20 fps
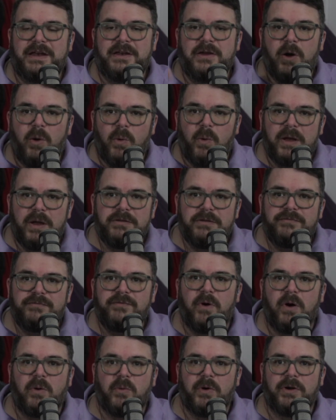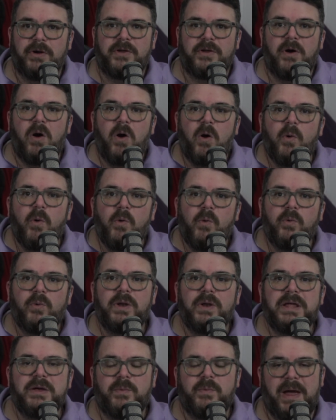that going forward, the
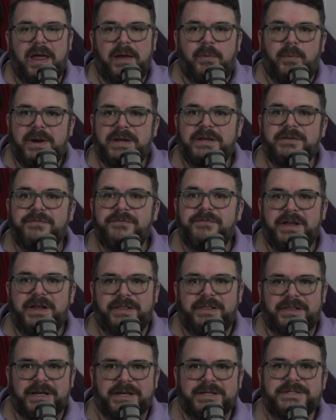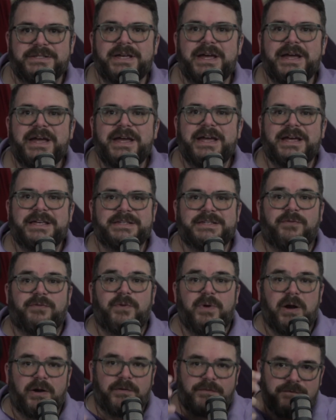only way we defeat this is
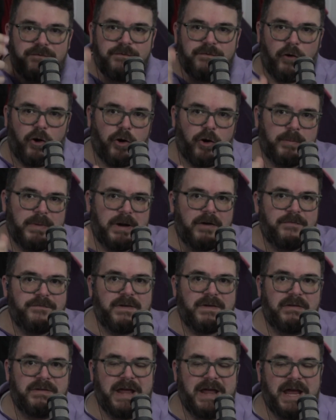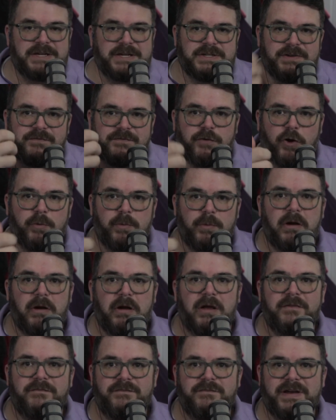if we are firm in our foundation, firm in
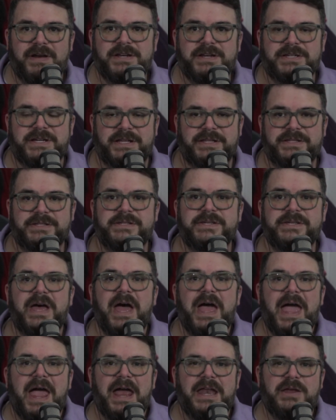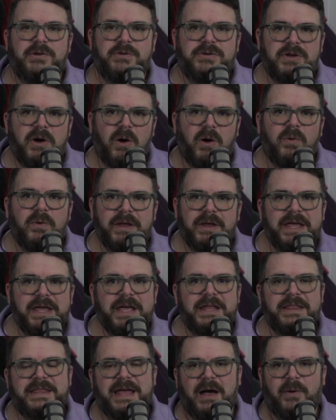our convictions, and you don't
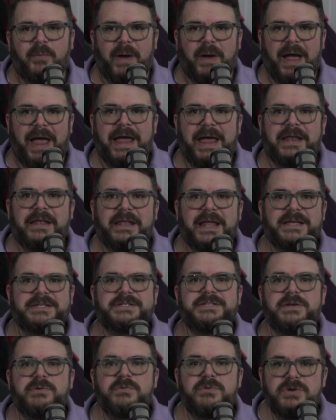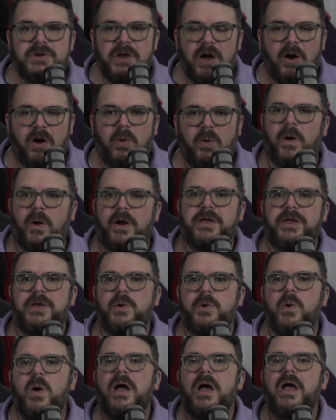get that way unless you know where
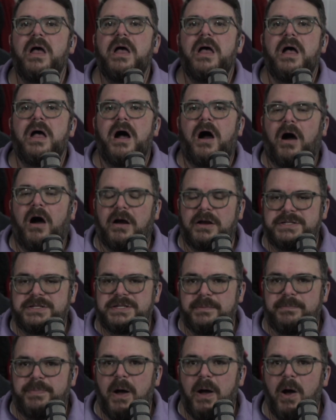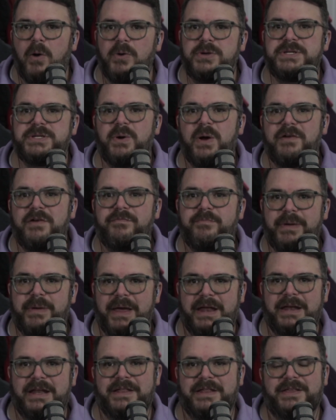you are supposed to have
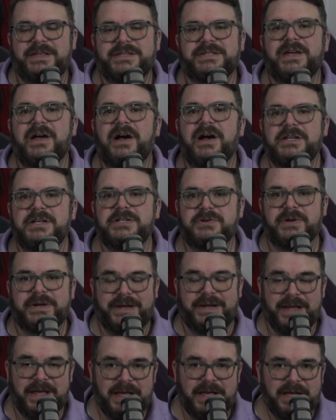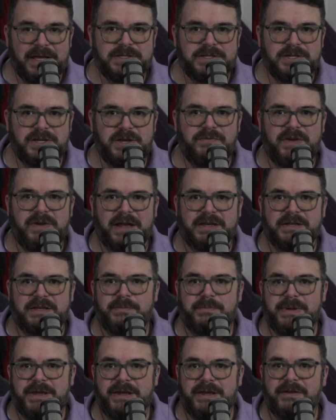been in this country. So you've got
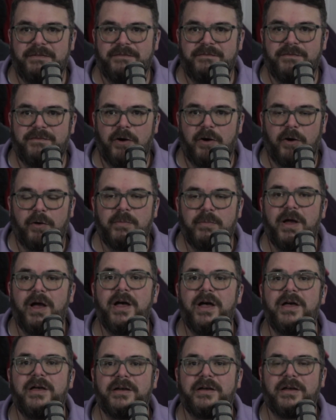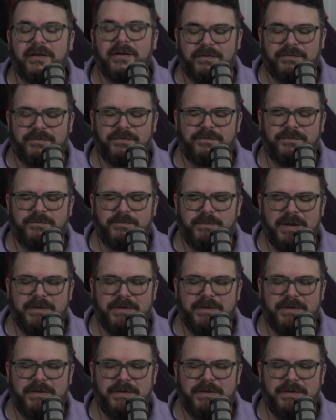to be firm in